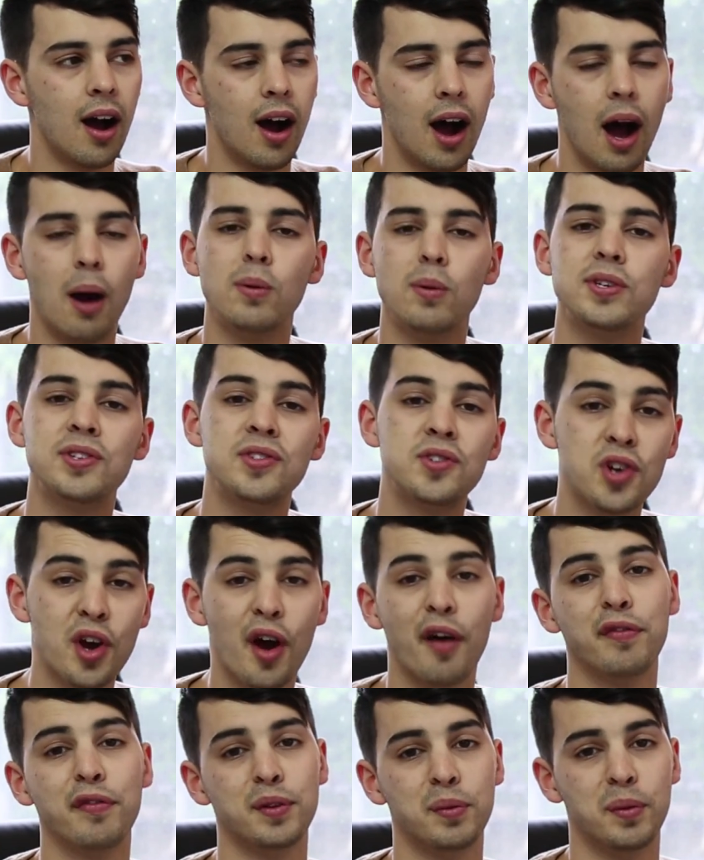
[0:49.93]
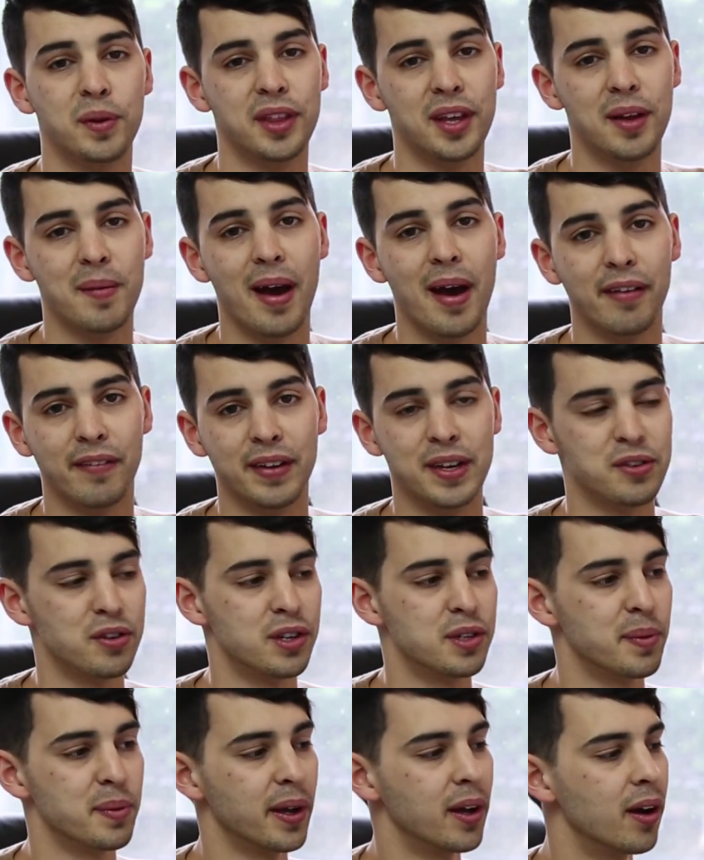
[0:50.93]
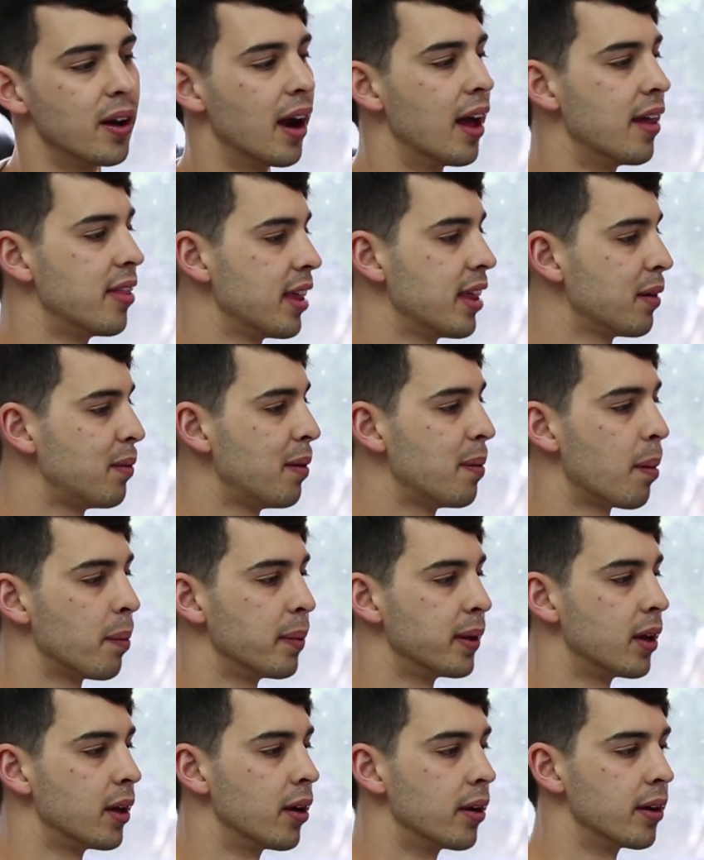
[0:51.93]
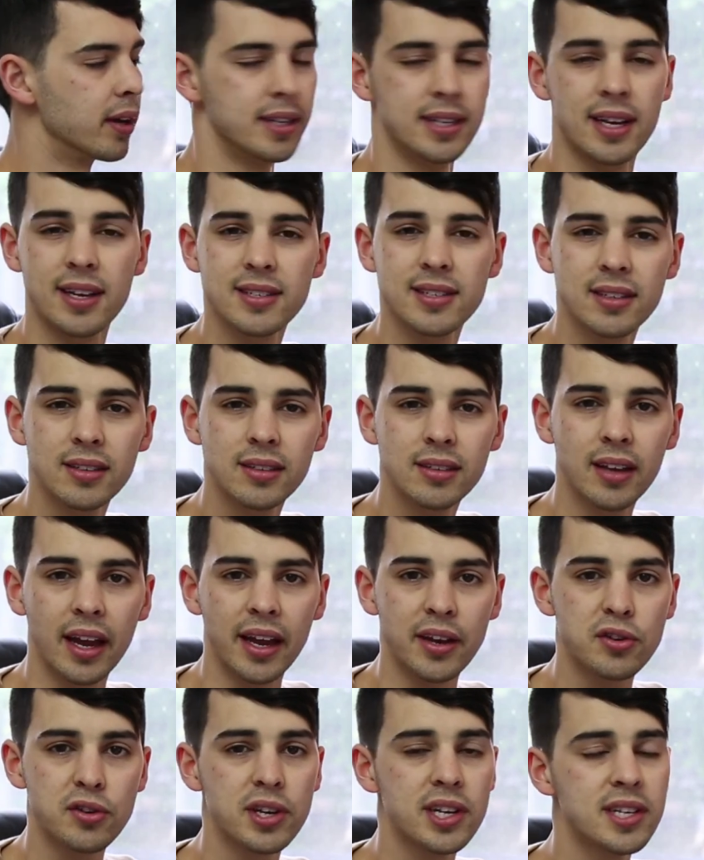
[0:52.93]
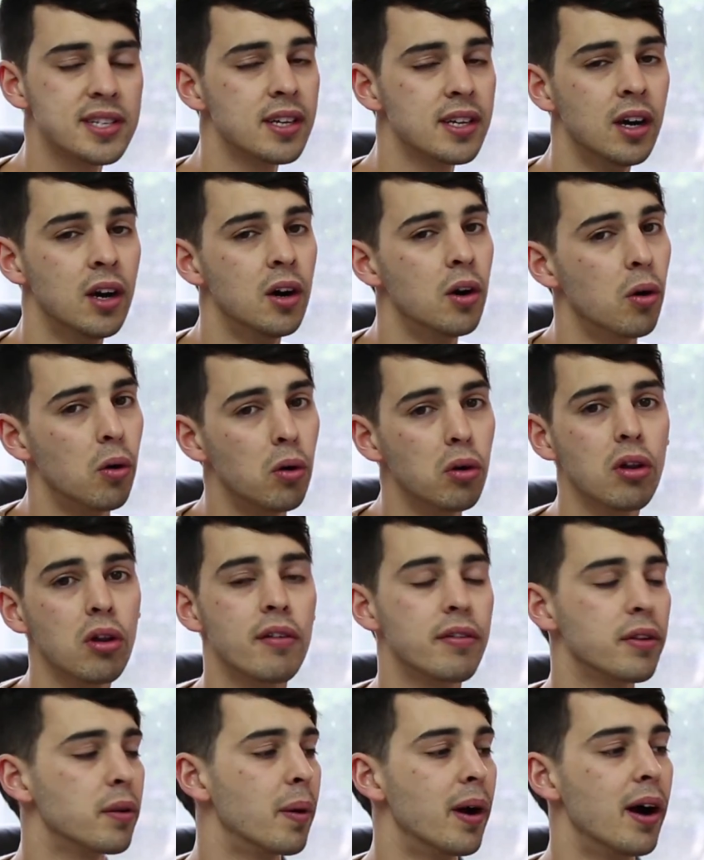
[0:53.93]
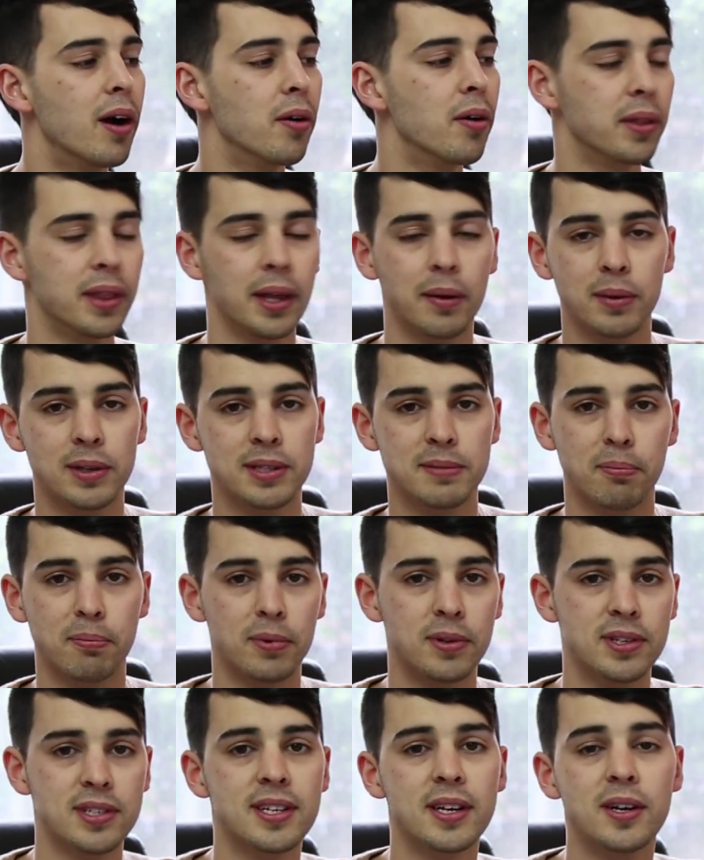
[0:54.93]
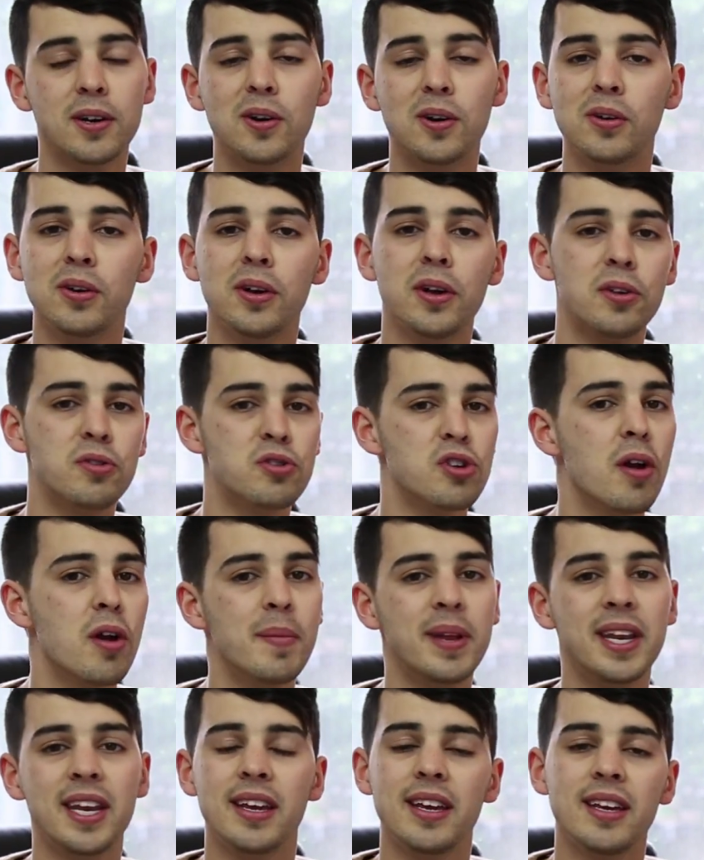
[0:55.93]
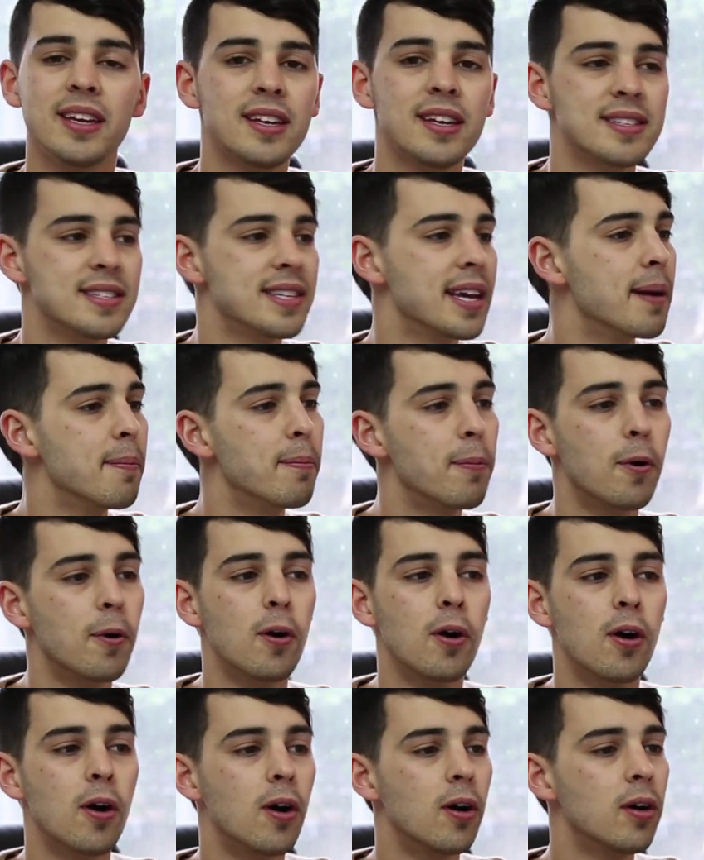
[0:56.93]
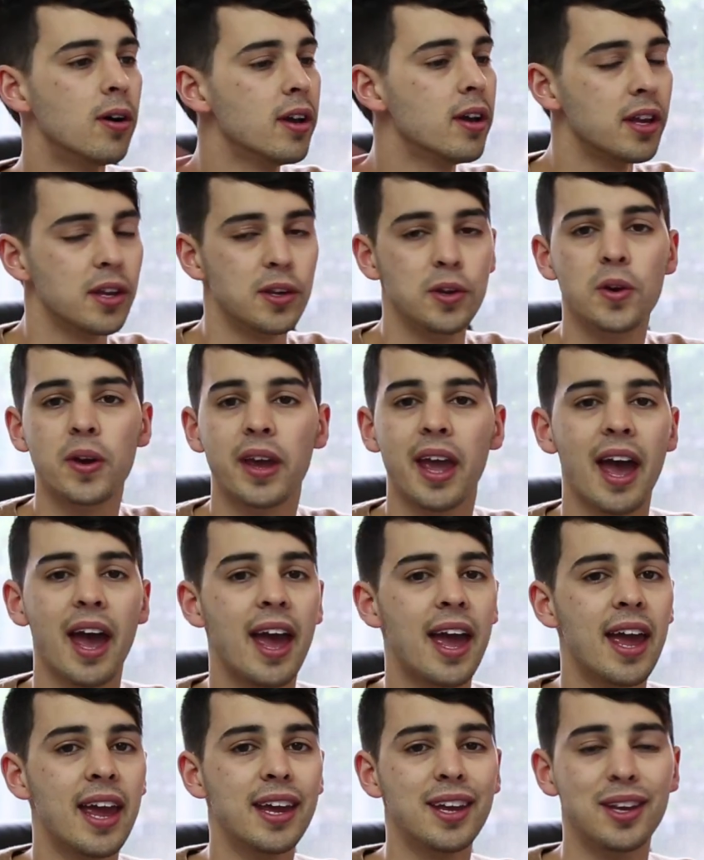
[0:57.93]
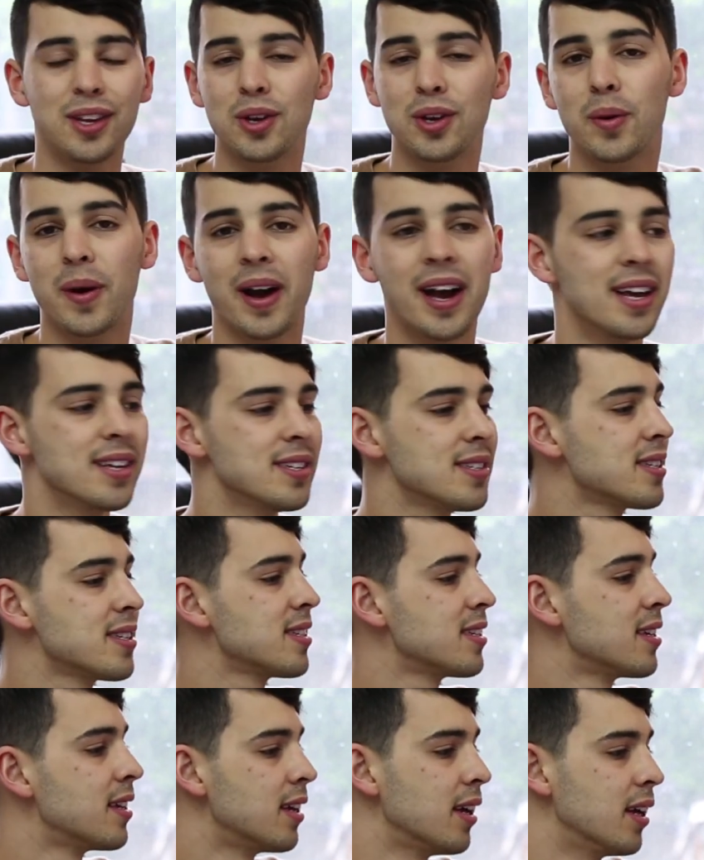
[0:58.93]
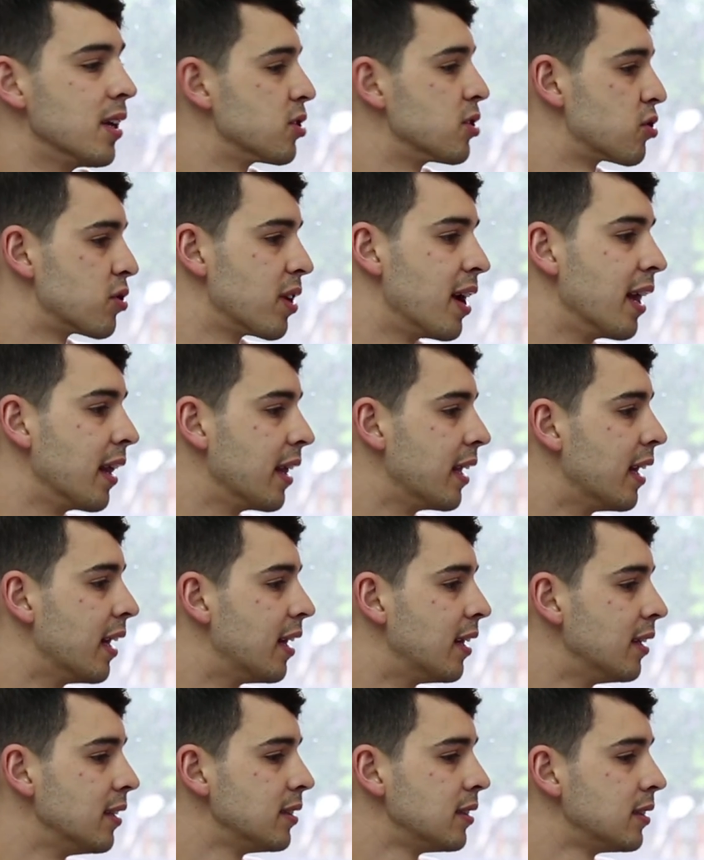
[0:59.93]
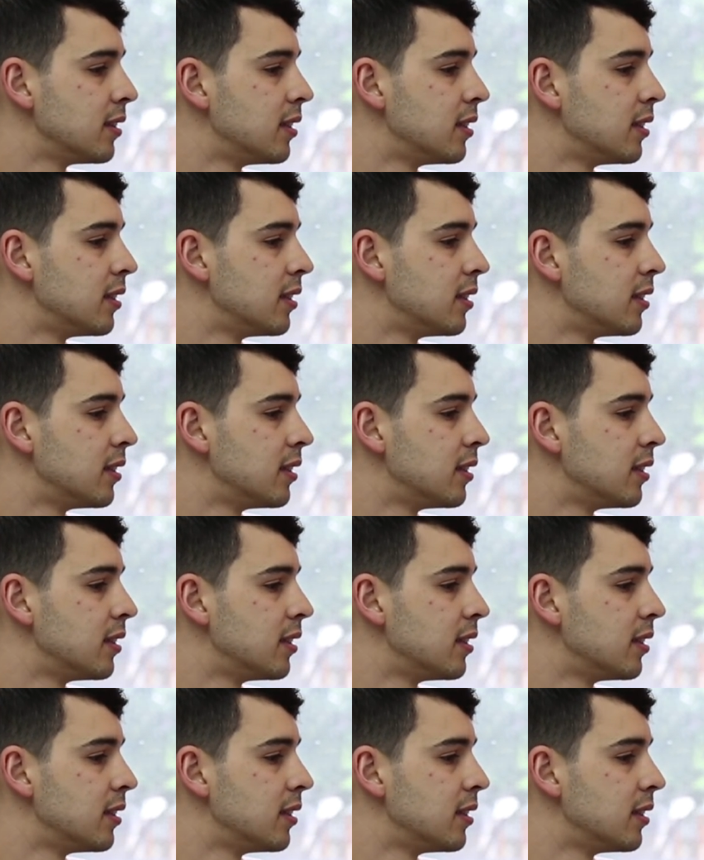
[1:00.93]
I was chuffed with the amount of entries we got. I think we probably got a dozen entries all over the world. There was Brazil, Germany, Singapore, UK, US, Australia.